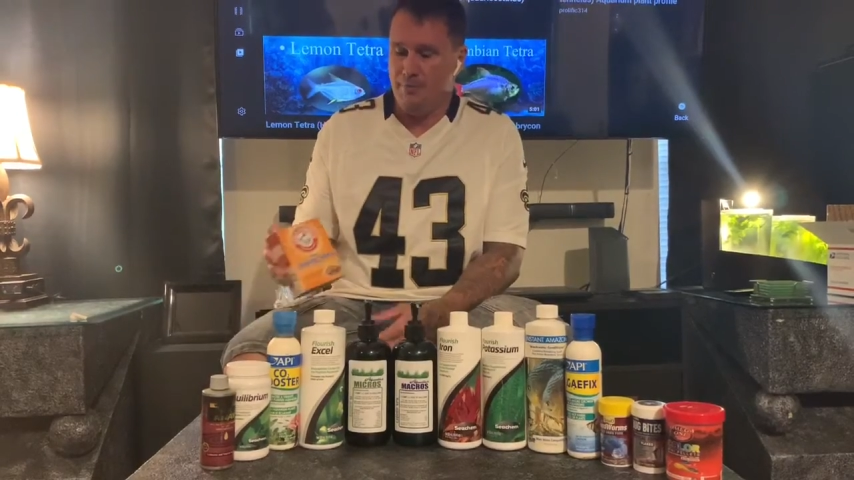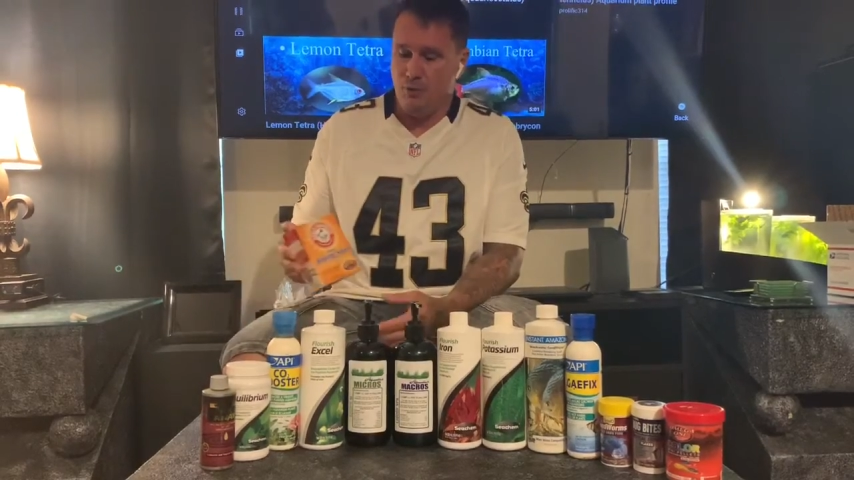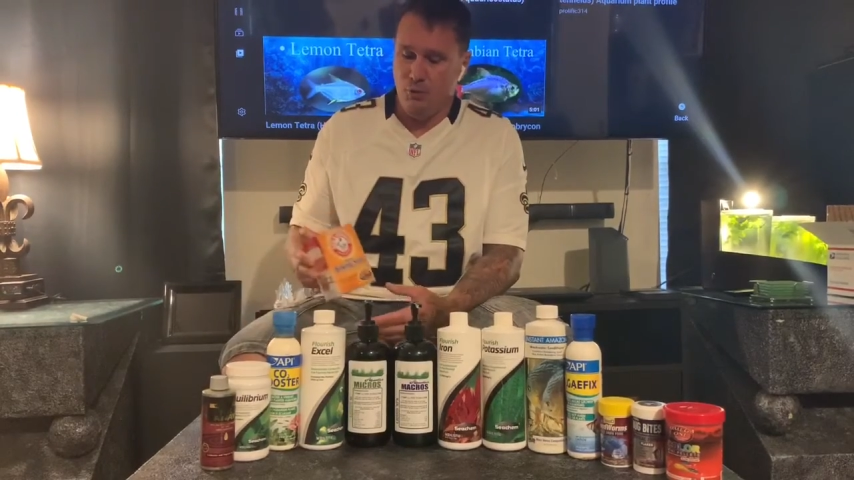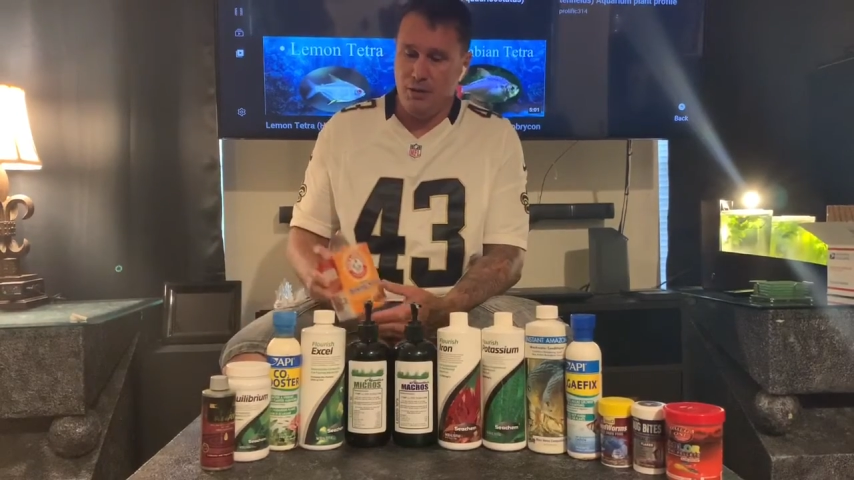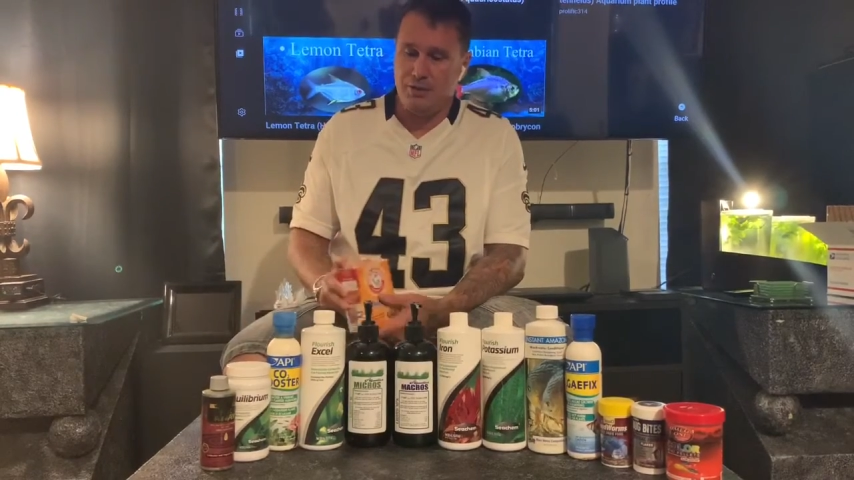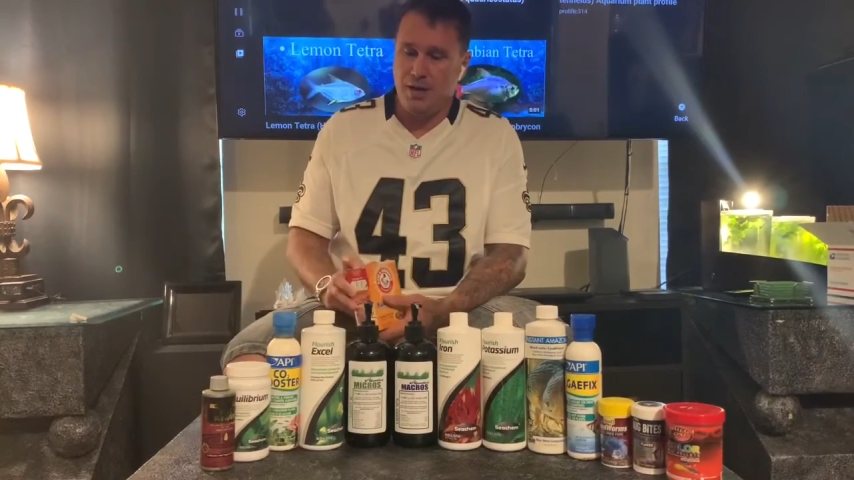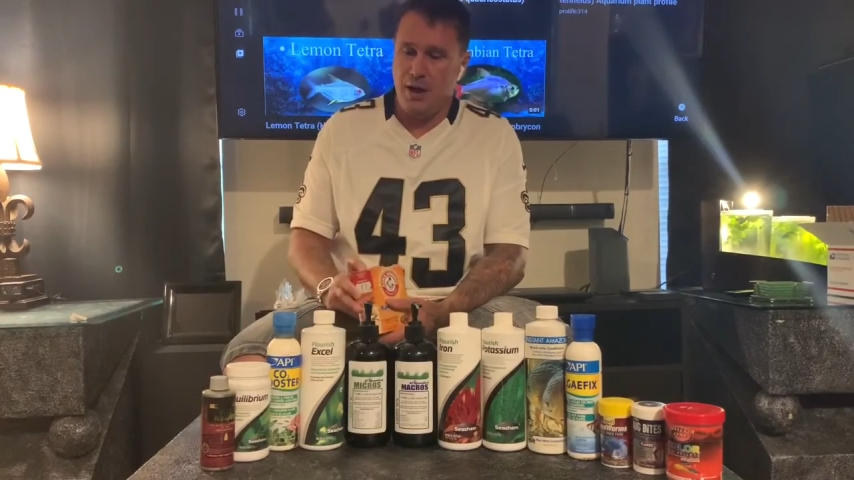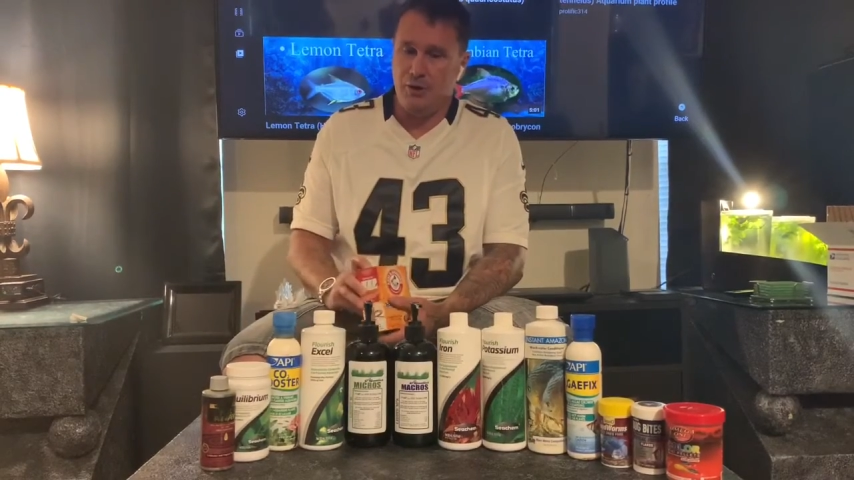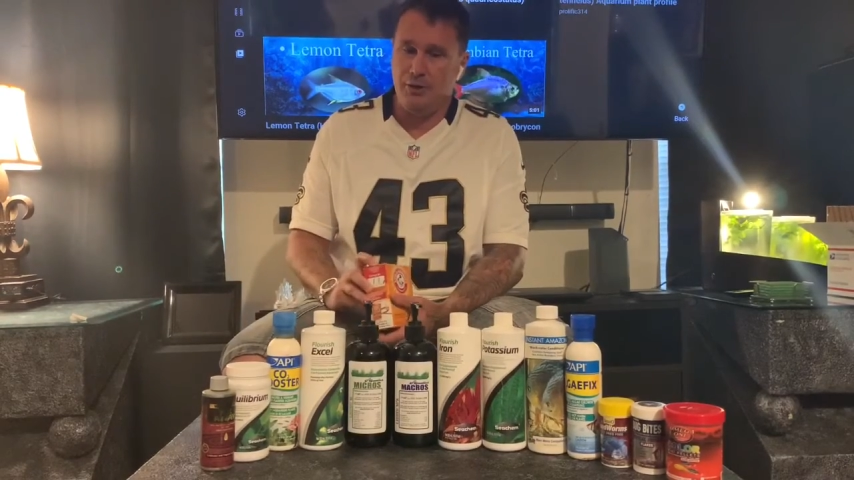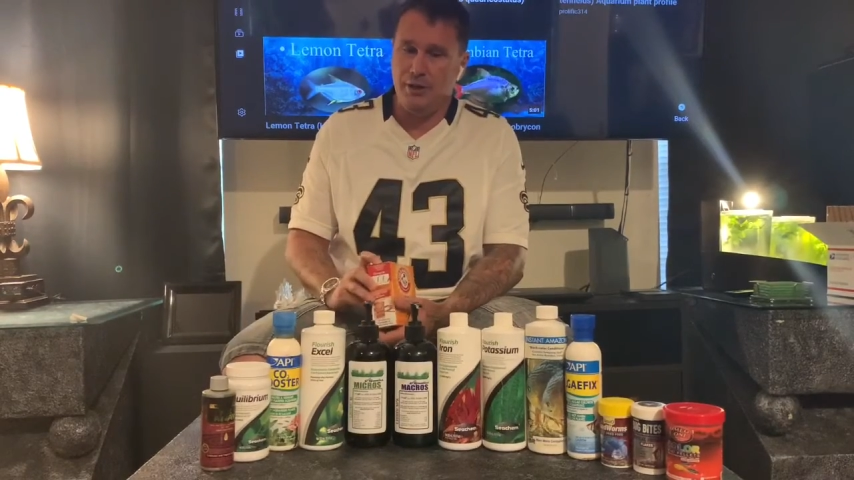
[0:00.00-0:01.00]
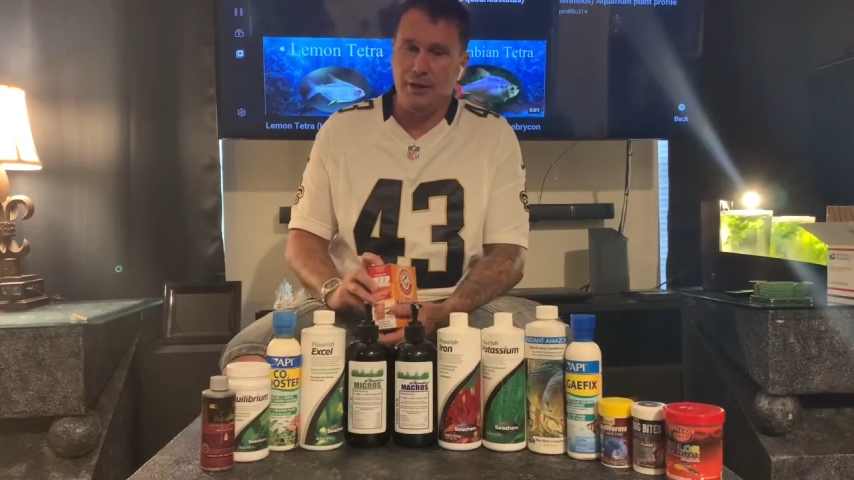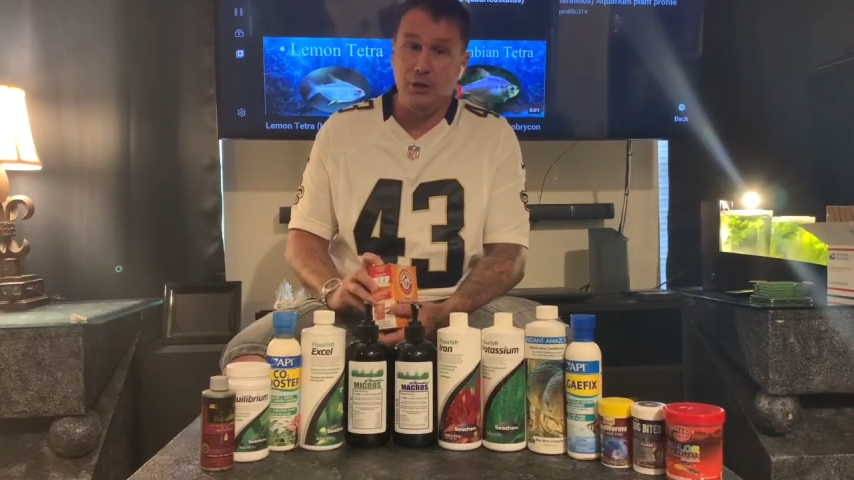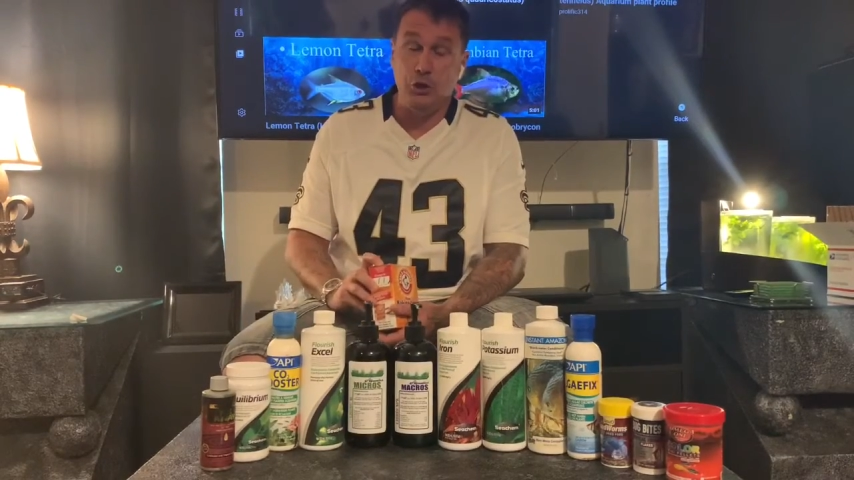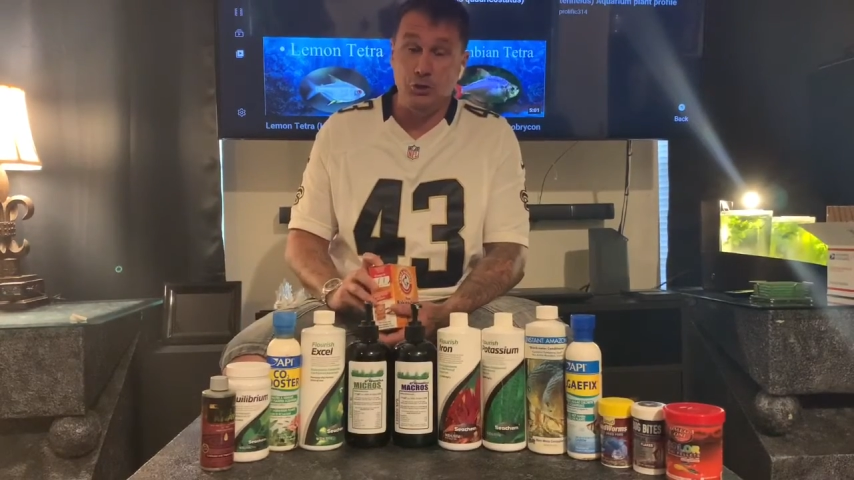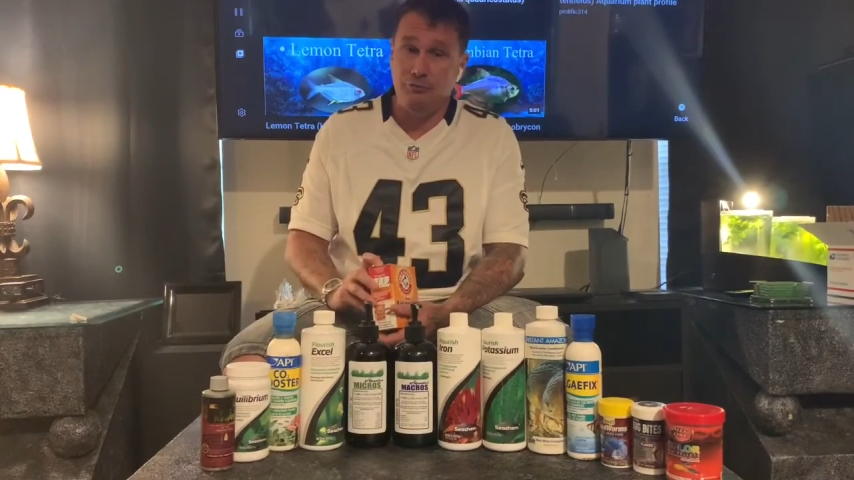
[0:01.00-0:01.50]
Now what is the alkalinity
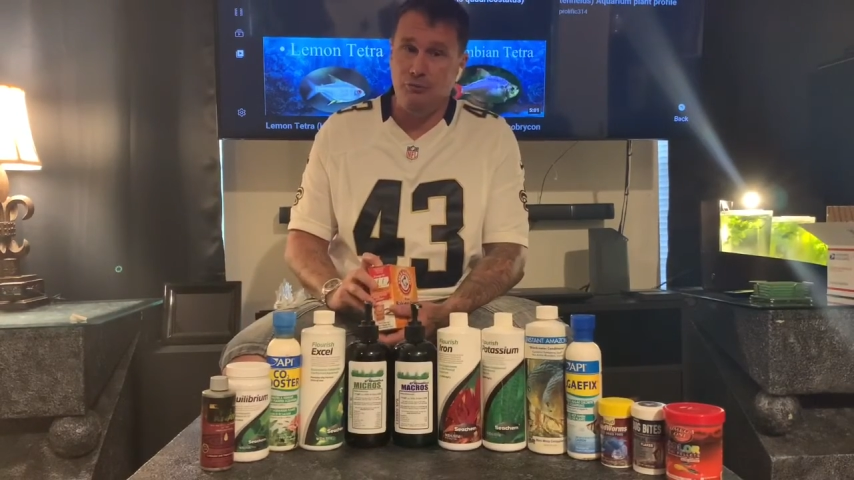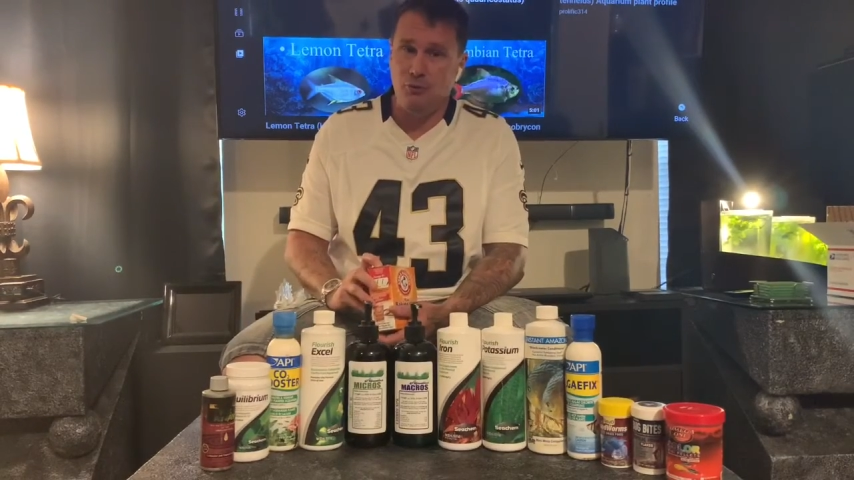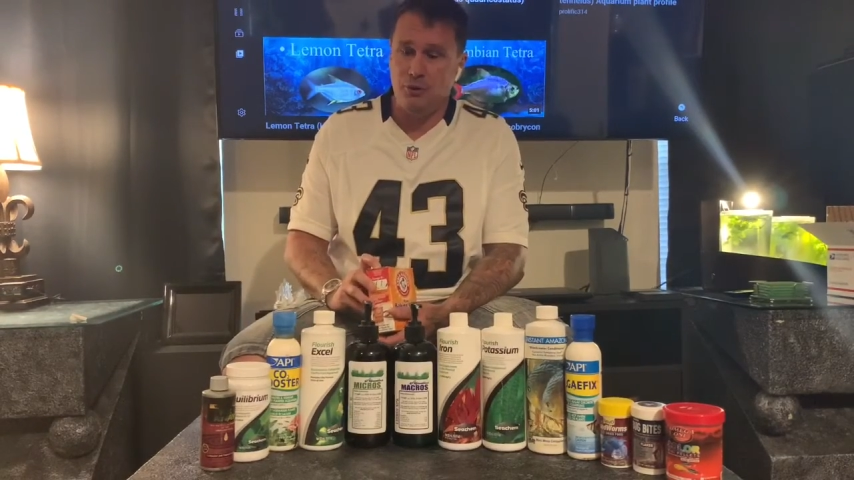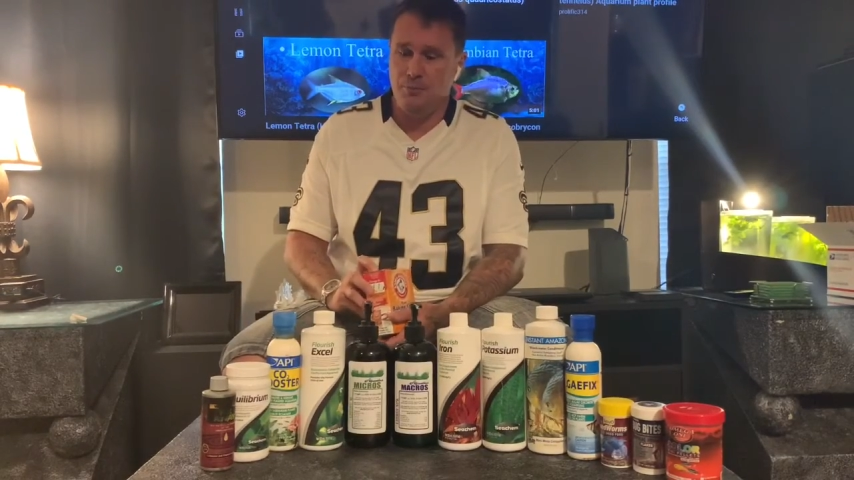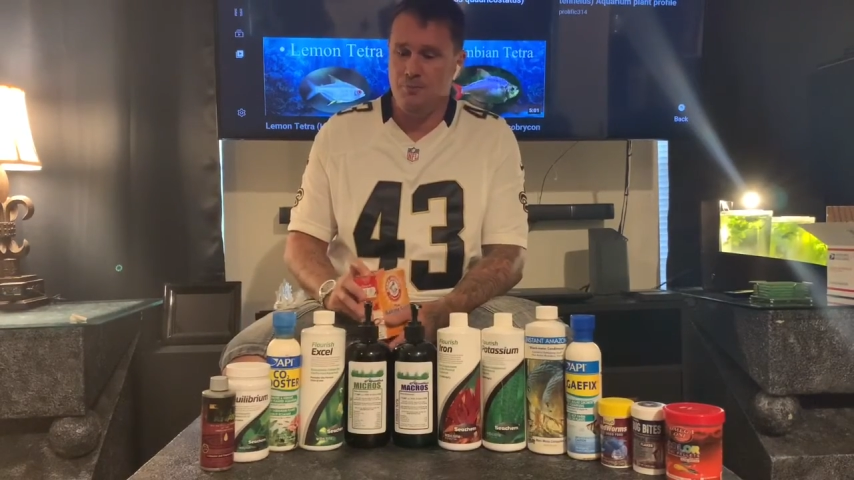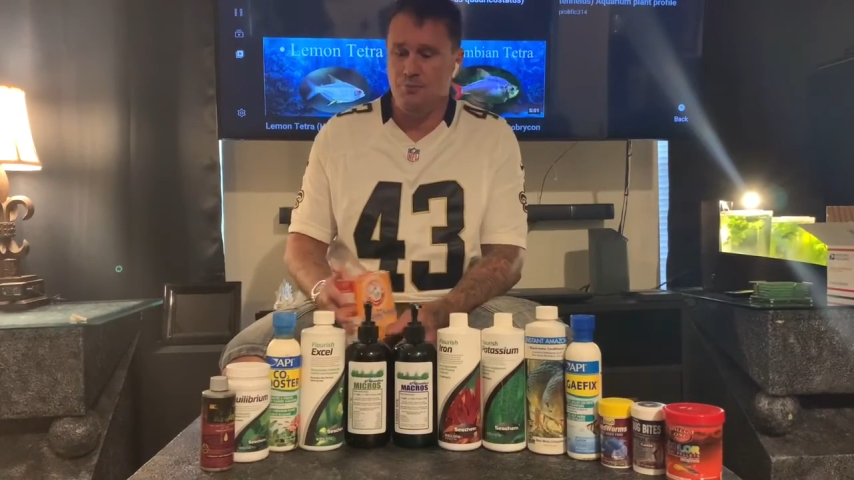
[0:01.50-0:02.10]
good for?